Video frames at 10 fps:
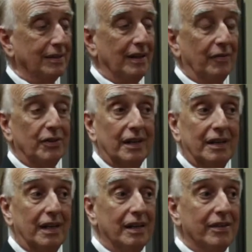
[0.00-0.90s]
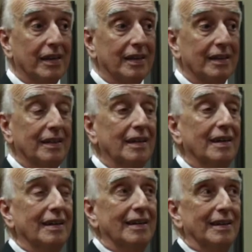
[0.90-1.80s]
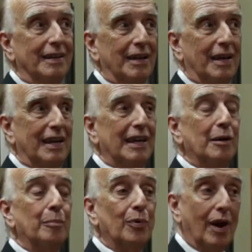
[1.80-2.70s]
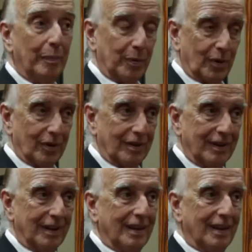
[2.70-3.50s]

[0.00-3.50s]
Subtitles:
never done anything improper,